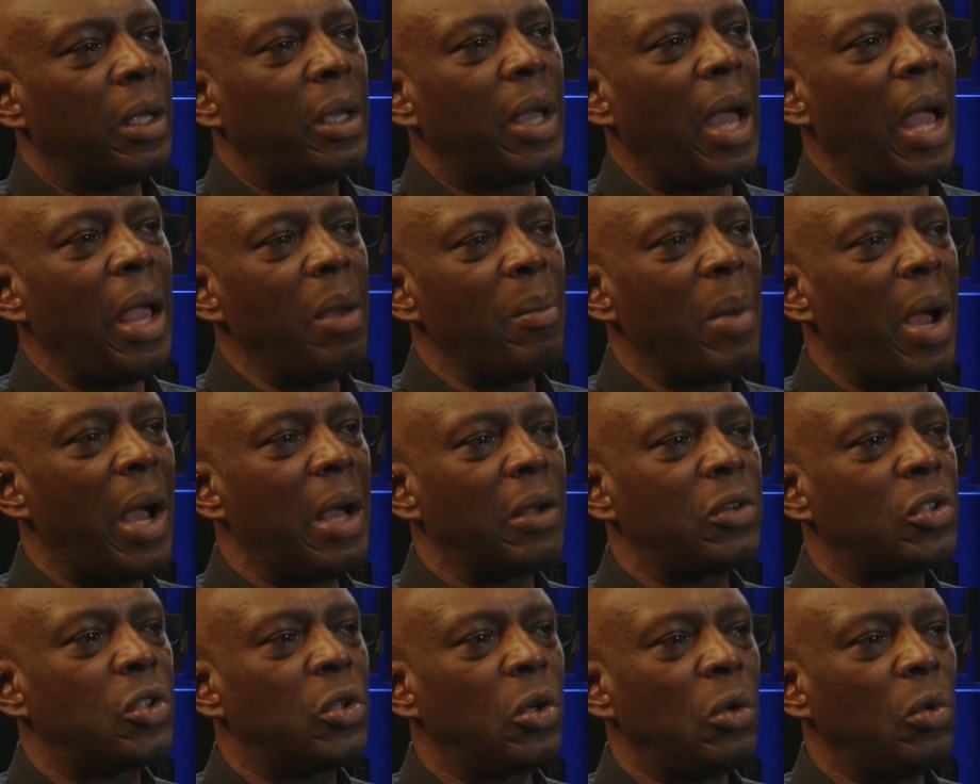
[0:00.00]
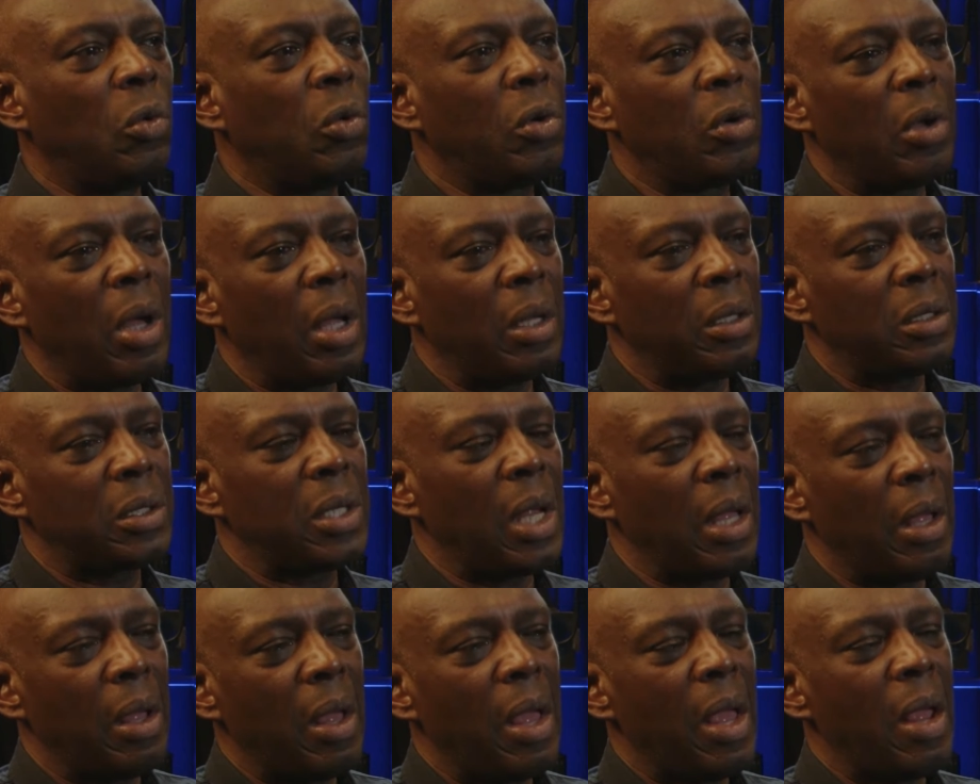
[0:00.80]
came out of school, I'd
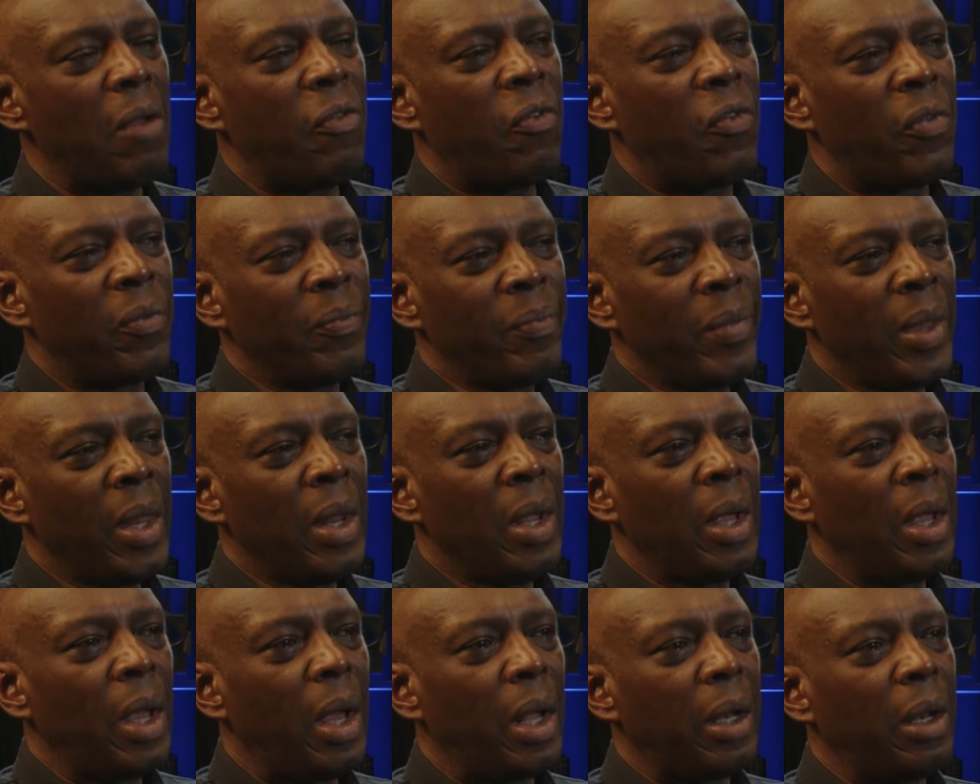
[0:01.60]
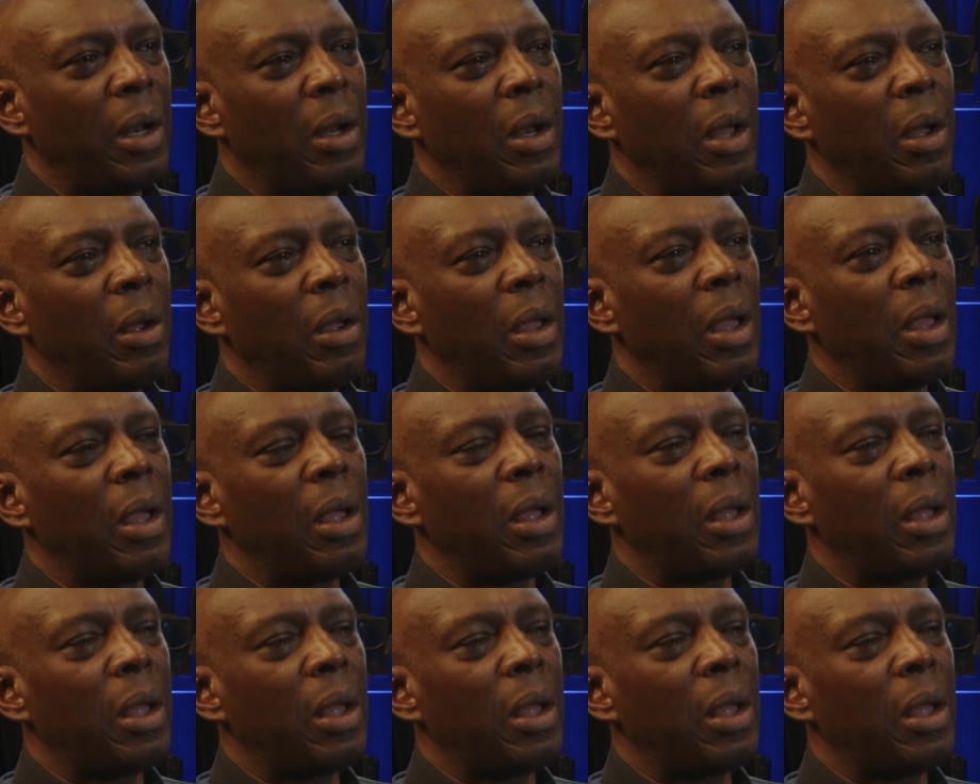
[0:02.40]
say, if I don't know,